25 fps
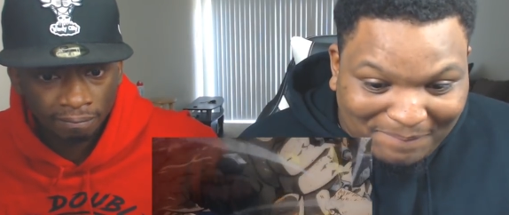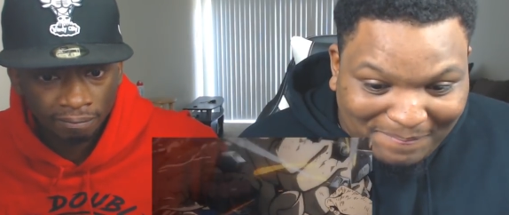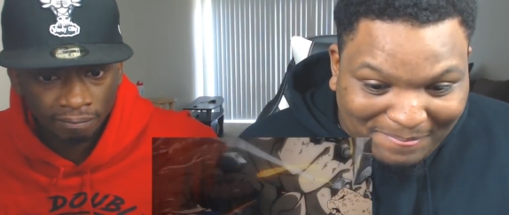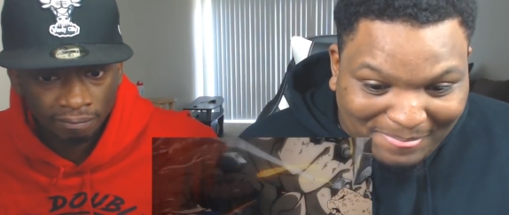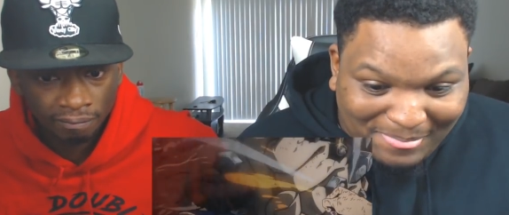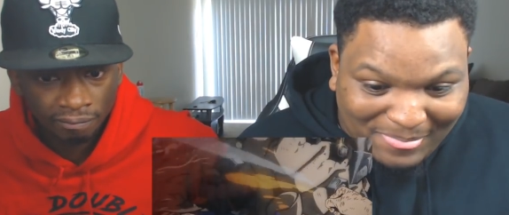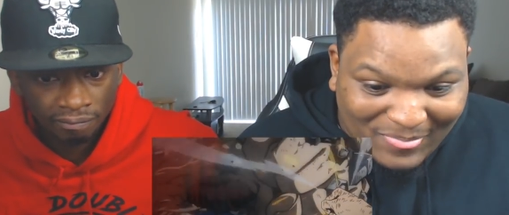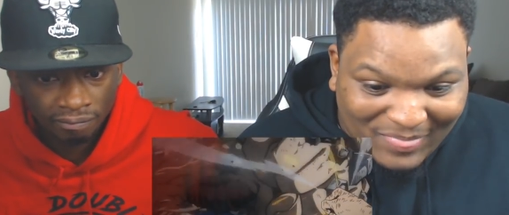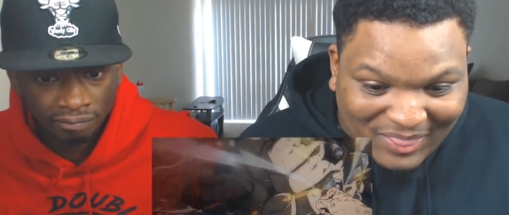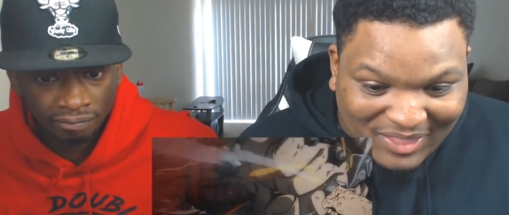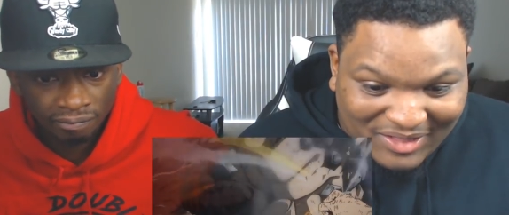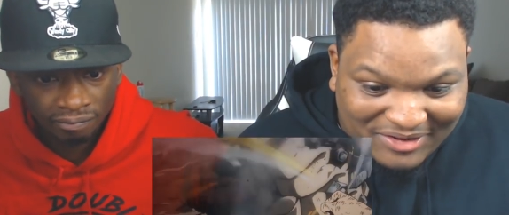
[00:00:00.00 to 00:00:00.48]

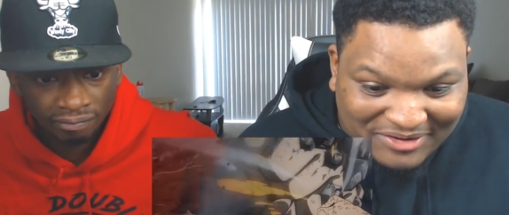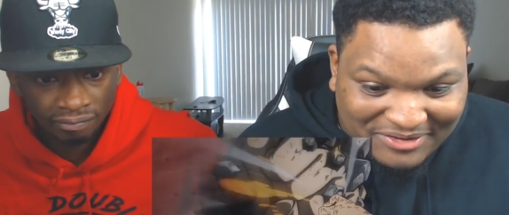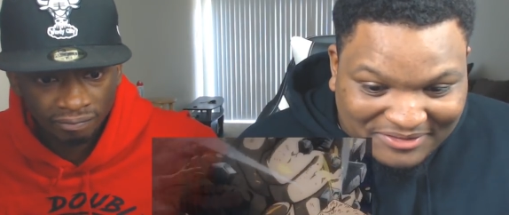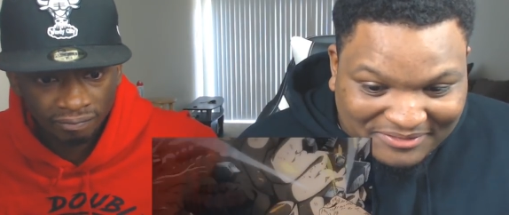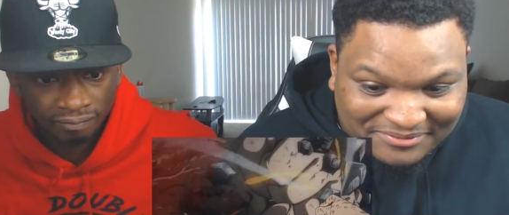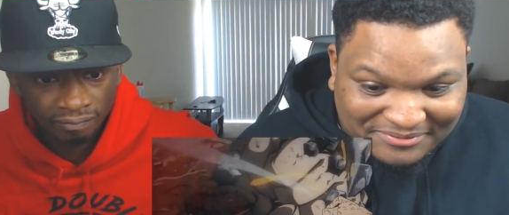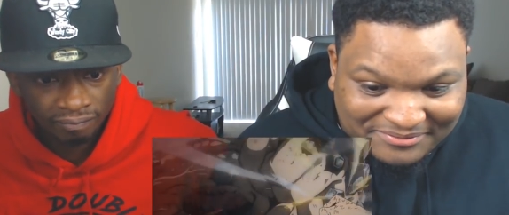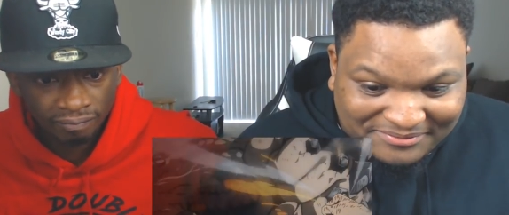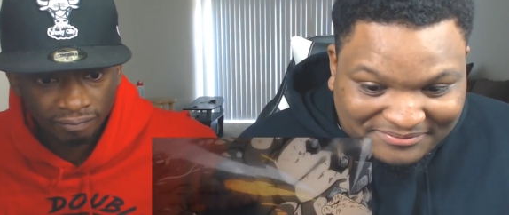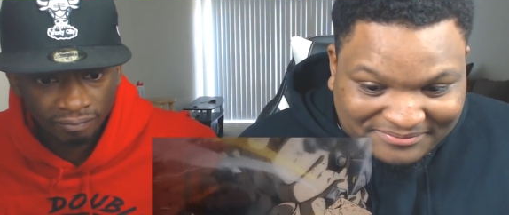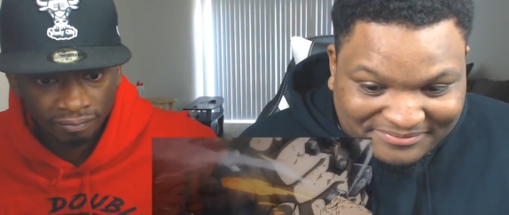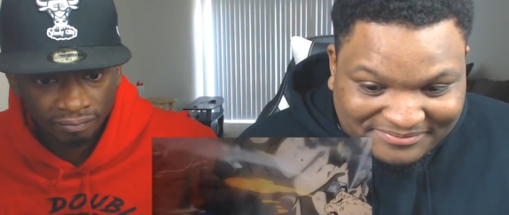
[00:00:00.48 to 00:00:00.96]

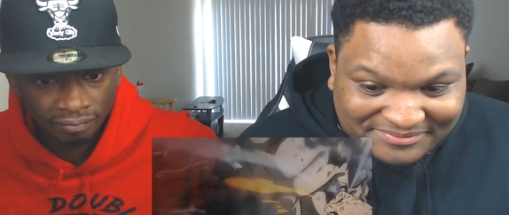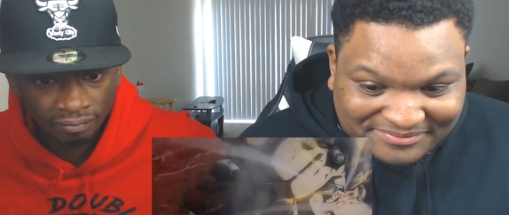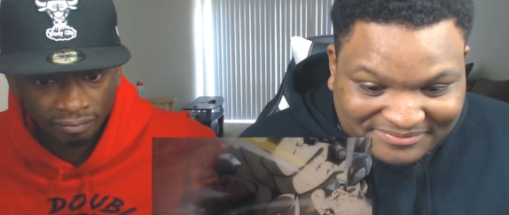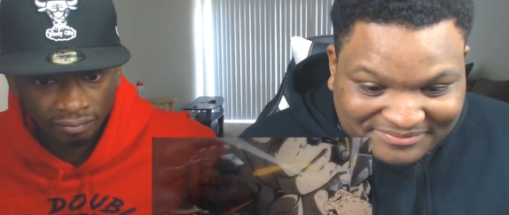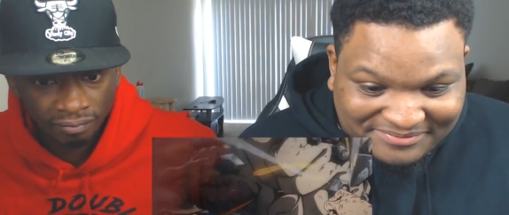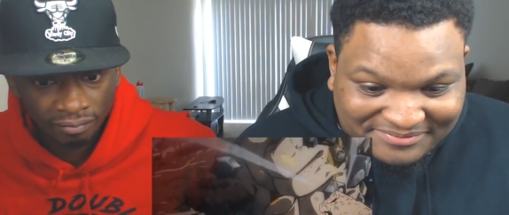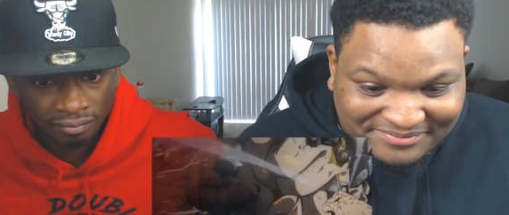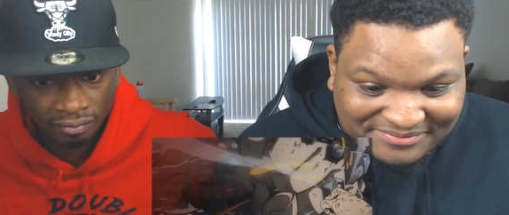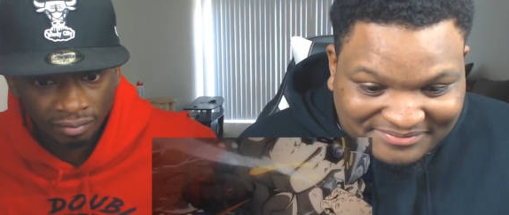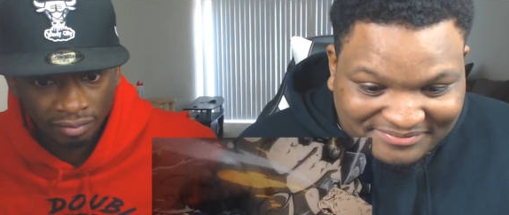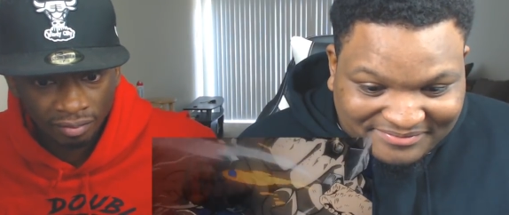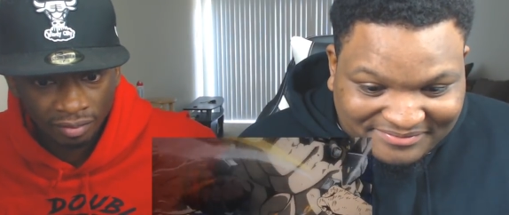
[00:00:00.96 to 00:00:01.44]

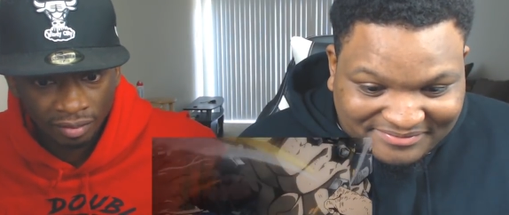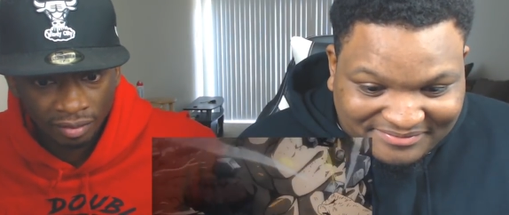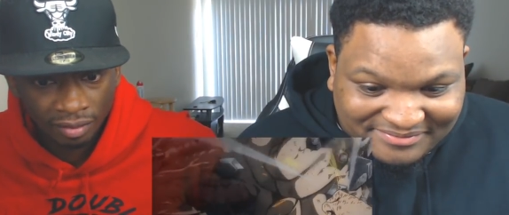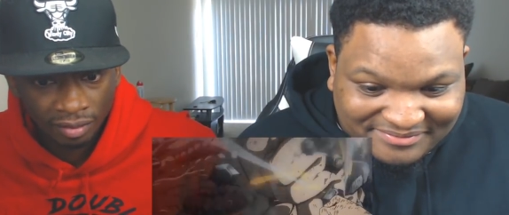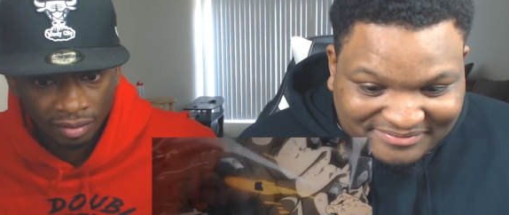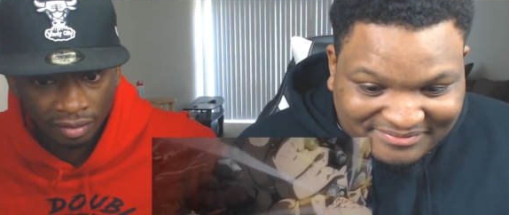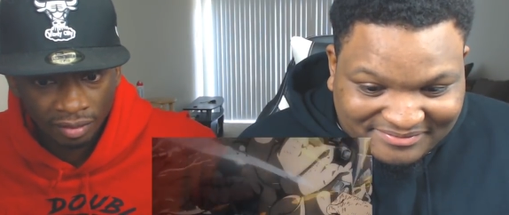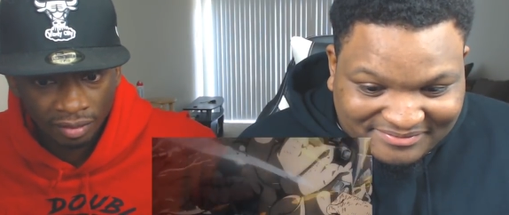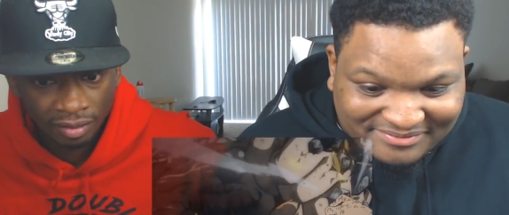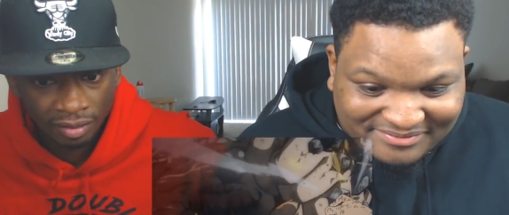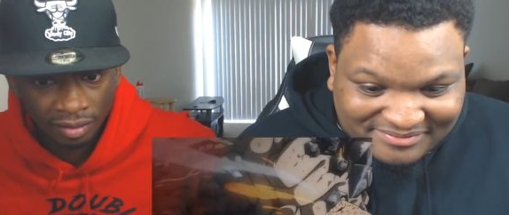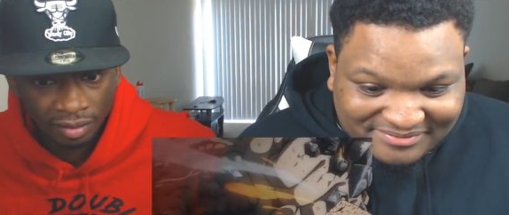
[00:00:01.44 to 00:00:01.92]

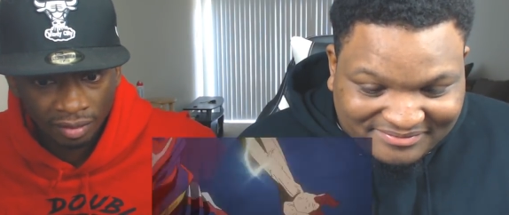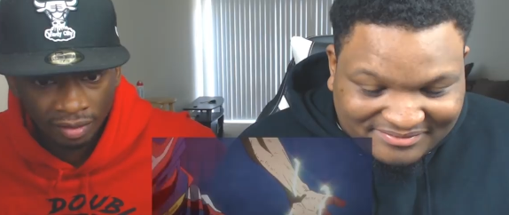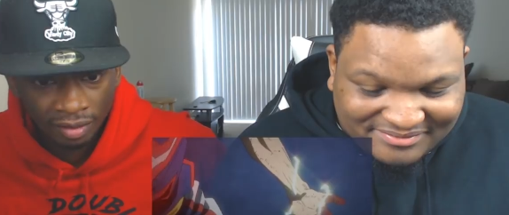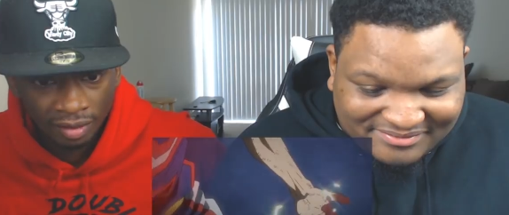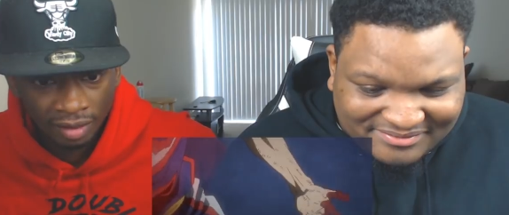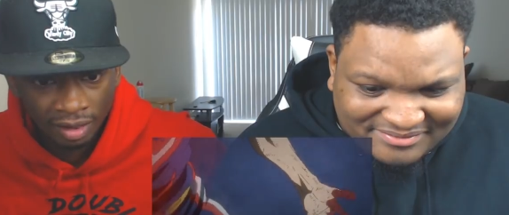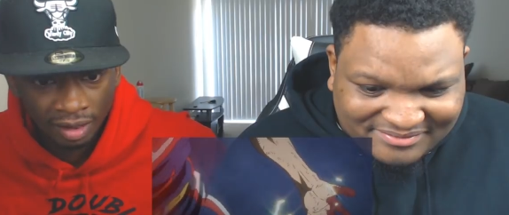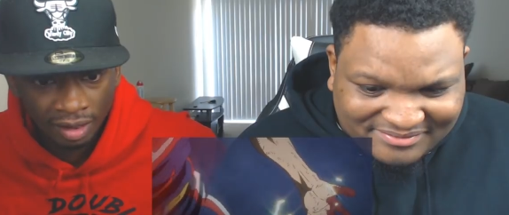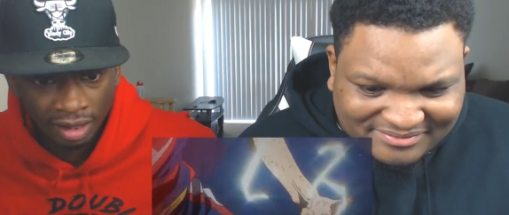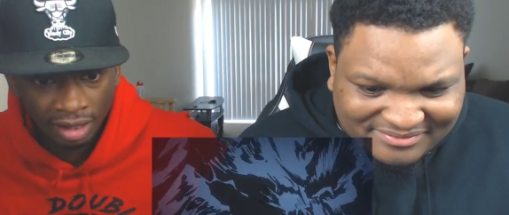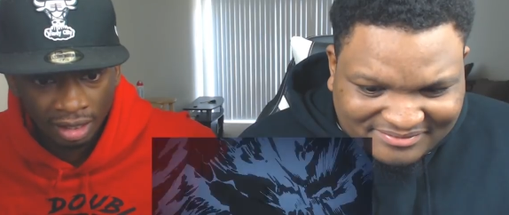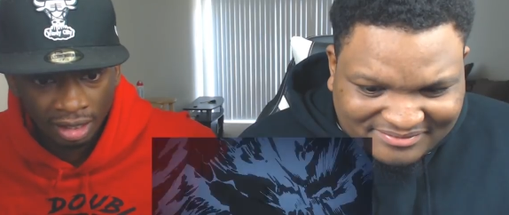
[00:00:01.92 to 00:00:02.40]

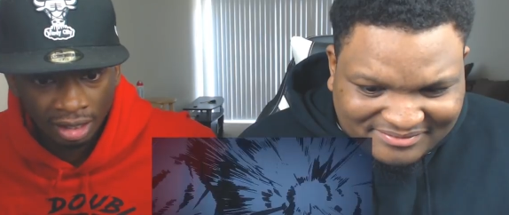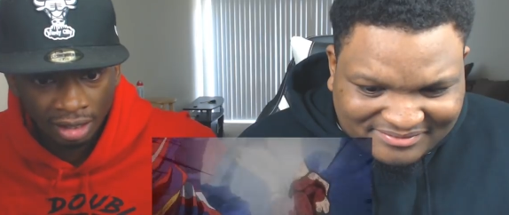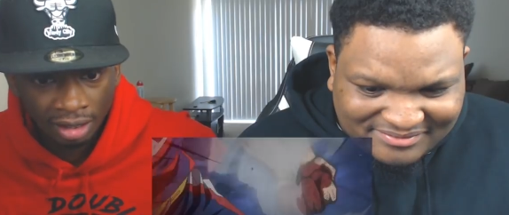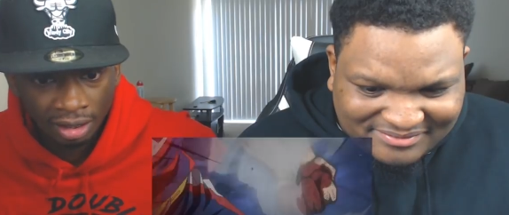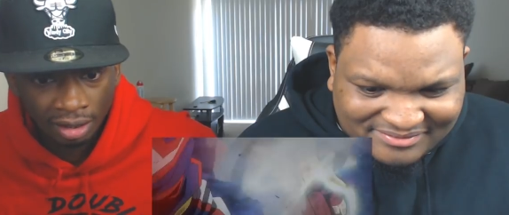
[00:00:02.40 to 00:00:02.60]
(no one is talking)